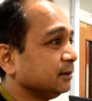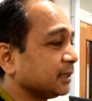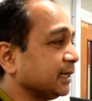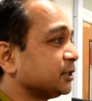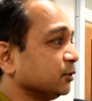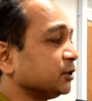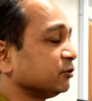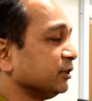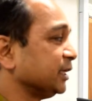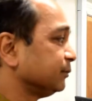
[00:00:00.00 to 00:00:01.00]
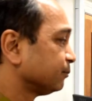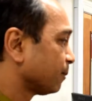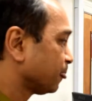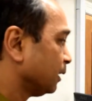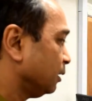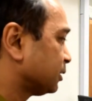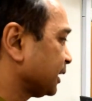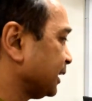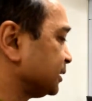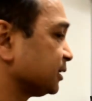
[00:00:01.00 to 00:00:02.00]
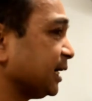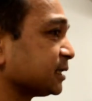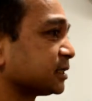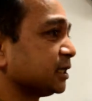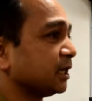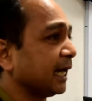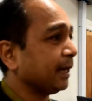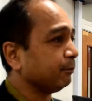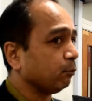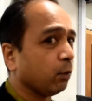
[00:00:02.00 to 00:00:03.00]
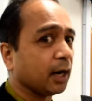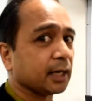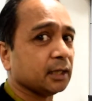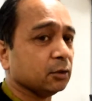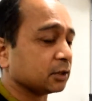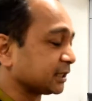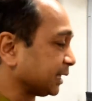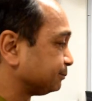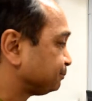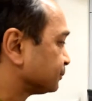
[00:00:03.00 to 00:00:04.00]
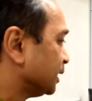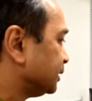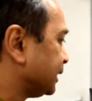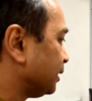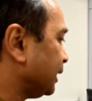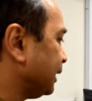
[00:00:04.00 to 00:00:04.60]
Okay, to a degree. Okay, so that's M1 looked at. Now